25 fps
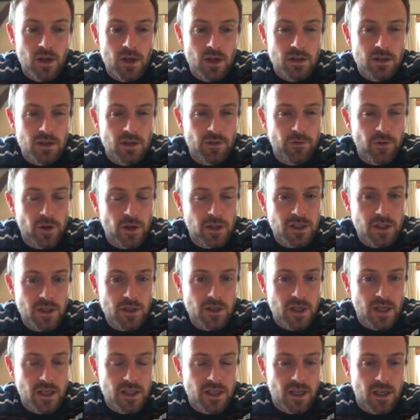So the first two
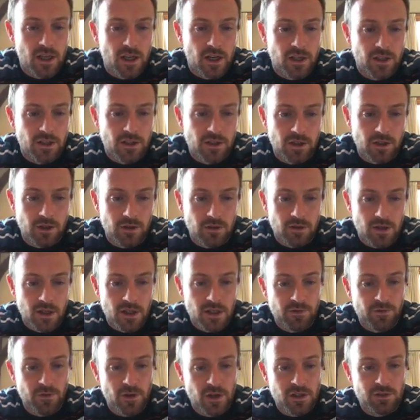things I'd like you to do
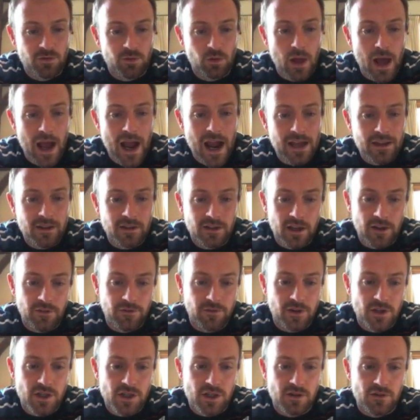is, first of all, add the
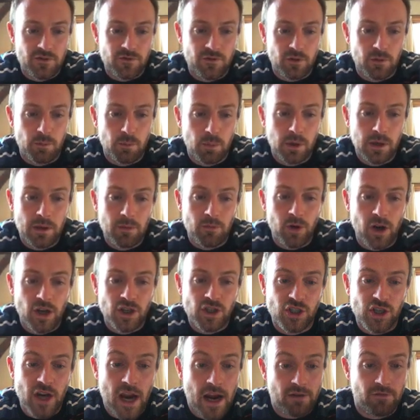definition for polymerase
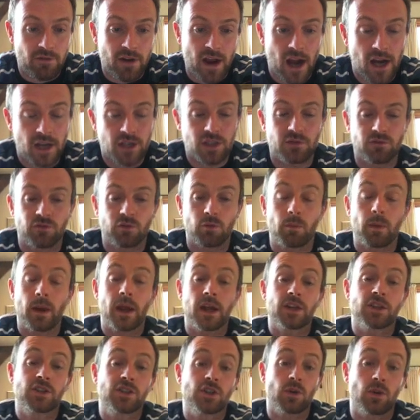chain reaction from
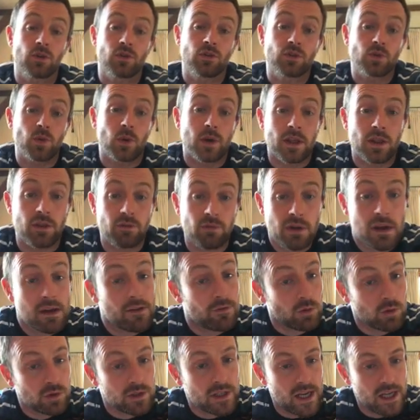page 223 of
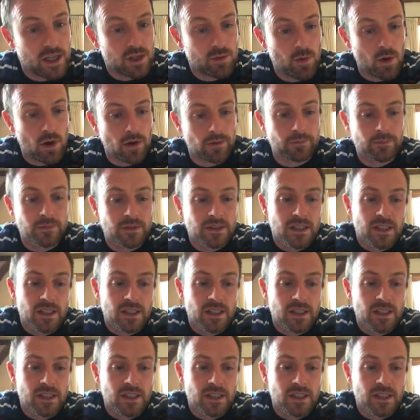your textbook.